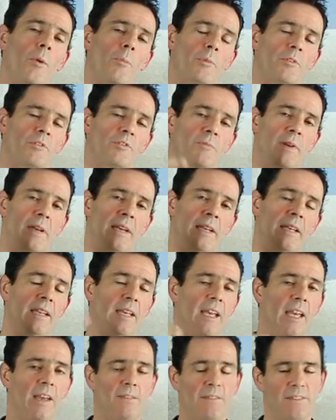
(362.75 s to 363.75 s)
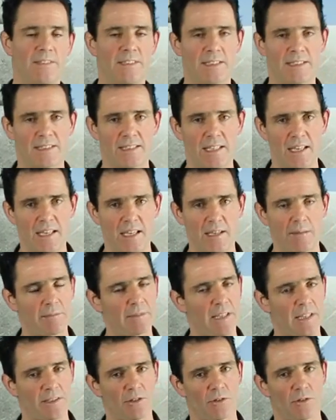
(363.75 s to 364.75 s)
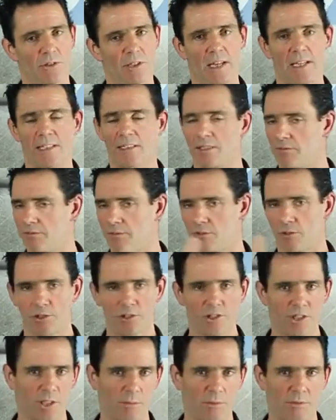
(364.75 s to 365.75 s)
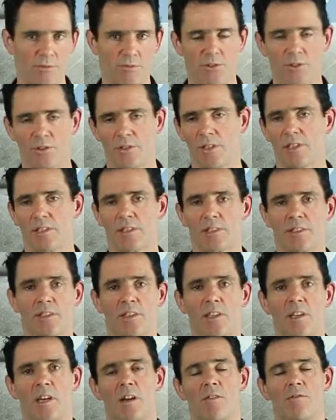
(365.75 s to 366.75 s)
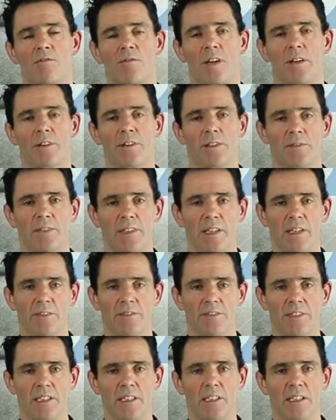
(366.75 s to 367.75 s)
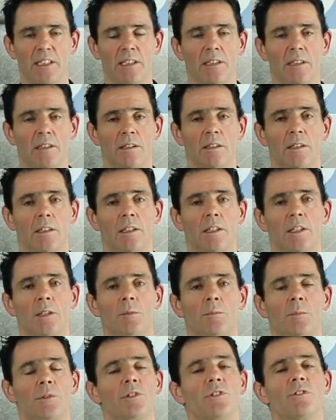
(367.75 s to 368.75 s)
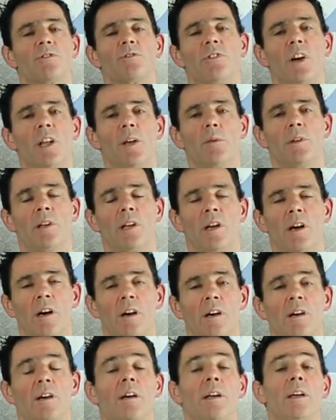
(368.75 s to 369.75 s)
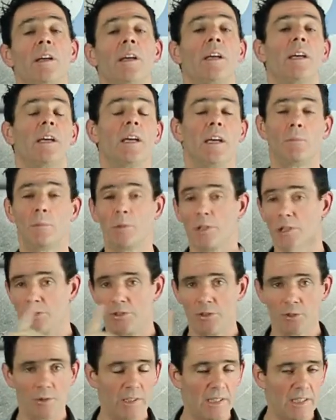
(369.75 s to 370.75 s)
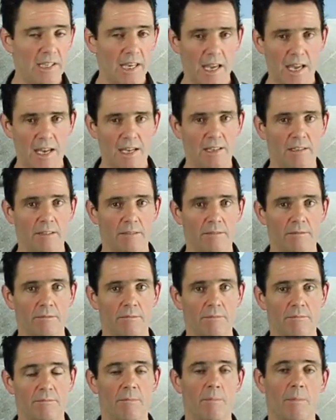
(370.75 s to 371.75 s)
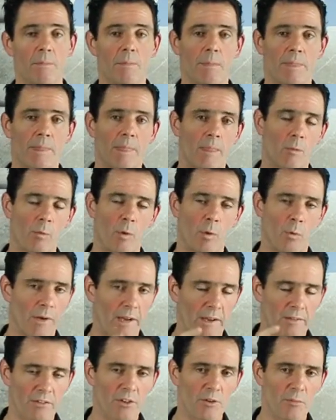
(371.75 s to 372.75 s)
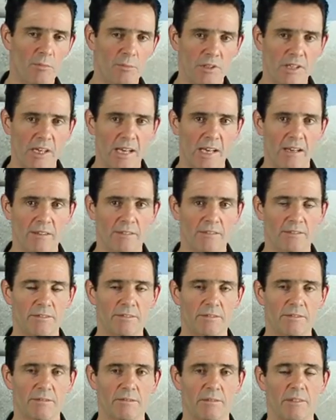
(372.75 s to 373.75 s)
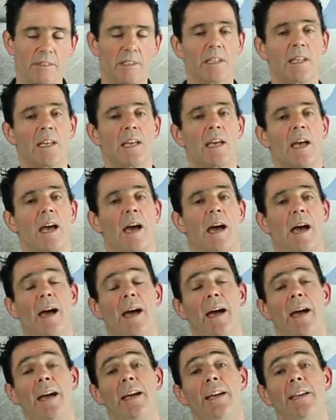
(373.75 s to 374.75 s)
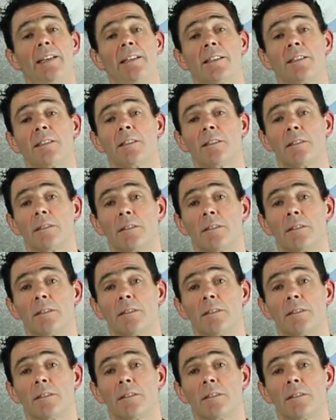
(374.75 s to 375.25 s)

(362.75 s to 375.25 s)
number's remaining? If it's the same, that's okay. It's the first time you've done this round of EFT. But just follow along, and we'll do it again with whatever number you have, and